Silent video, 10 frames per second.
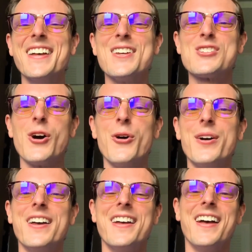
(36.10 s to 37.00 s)

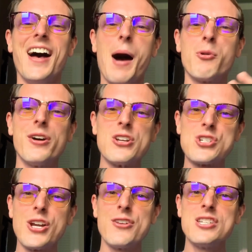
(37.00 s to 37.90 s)
So I'm going to
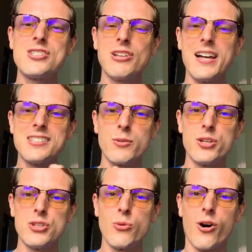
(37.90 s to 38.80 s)
share this lesson
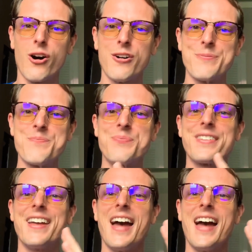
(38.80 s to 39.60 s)
with you all.